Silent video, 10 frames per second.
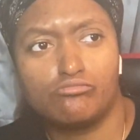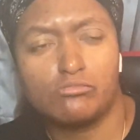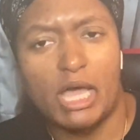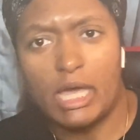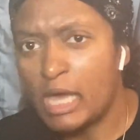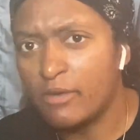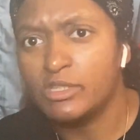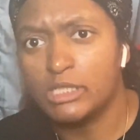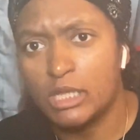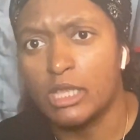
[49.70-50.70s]
I haven't
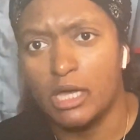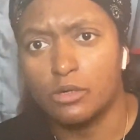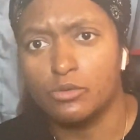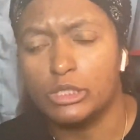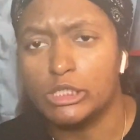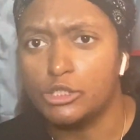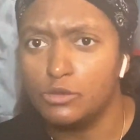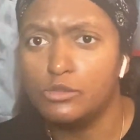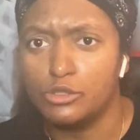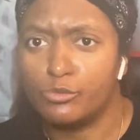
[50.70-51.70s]
done that on the
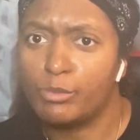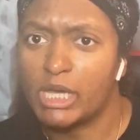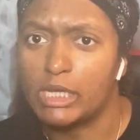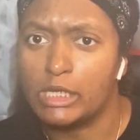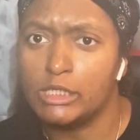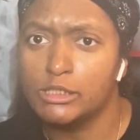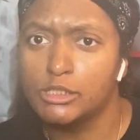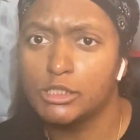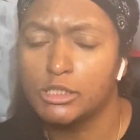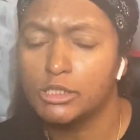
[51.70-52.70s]
YouTube
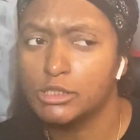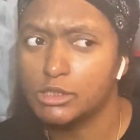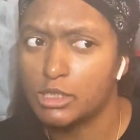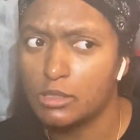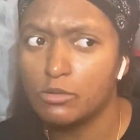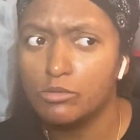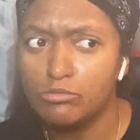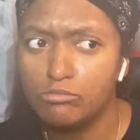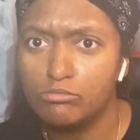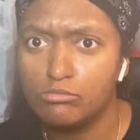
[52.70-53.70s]
page. So
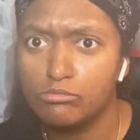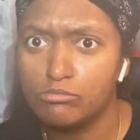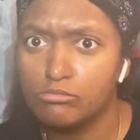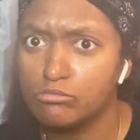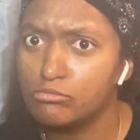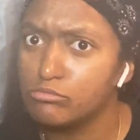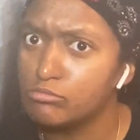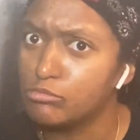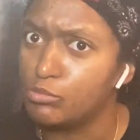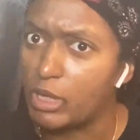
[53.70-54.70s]

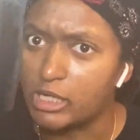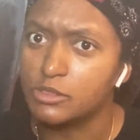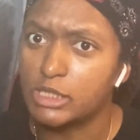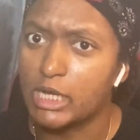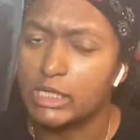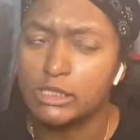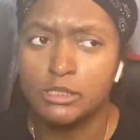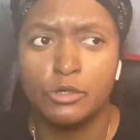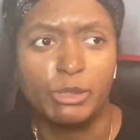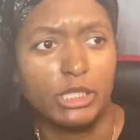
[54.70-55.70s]
why don't y'all get to
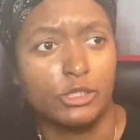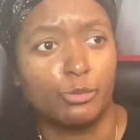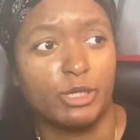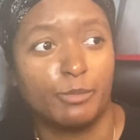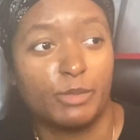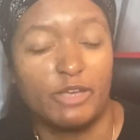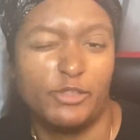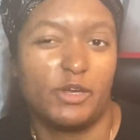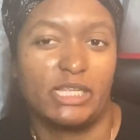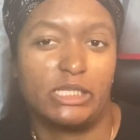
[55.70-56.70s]
know me a little bit? Even
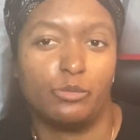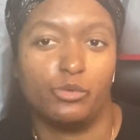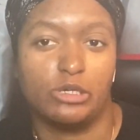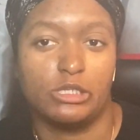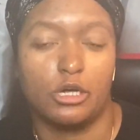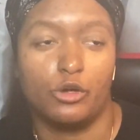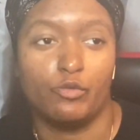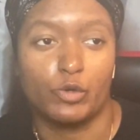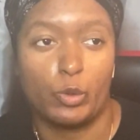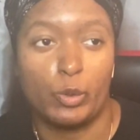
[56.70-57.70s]
though I did one
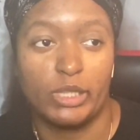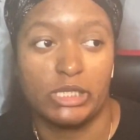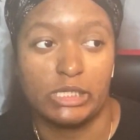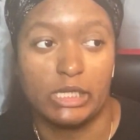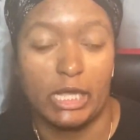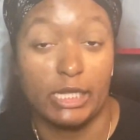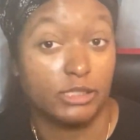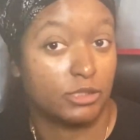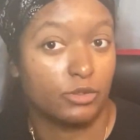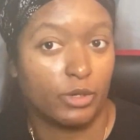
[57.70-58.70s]
over on the
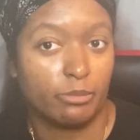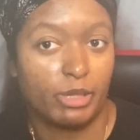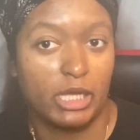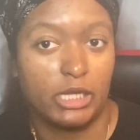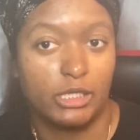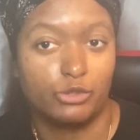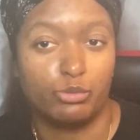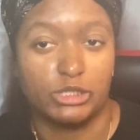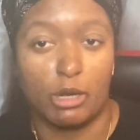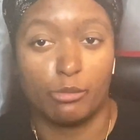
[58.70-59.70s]
Instagram page,
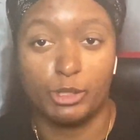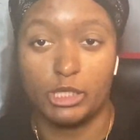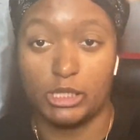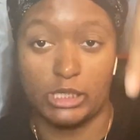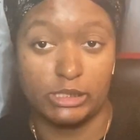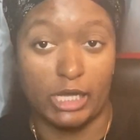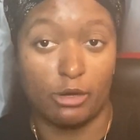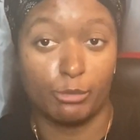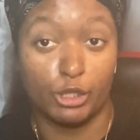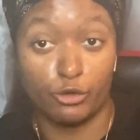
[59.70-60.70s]
which I'll put the link down
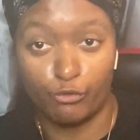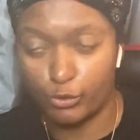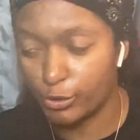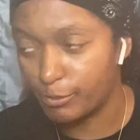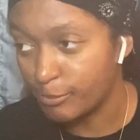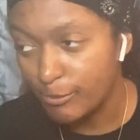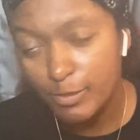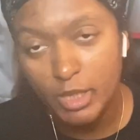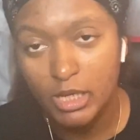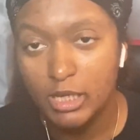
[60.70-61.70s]
below for.
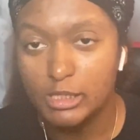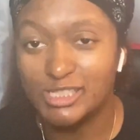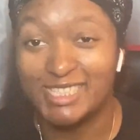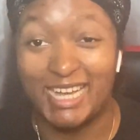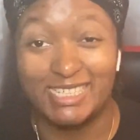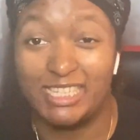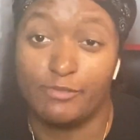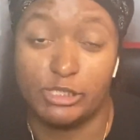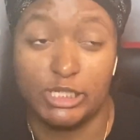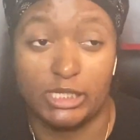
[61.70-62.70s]
So y'all can
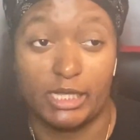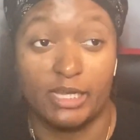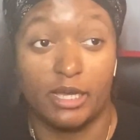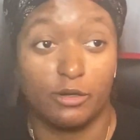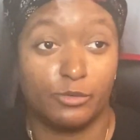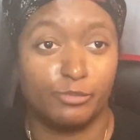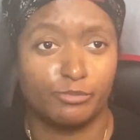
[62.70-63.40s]
definitely check that out.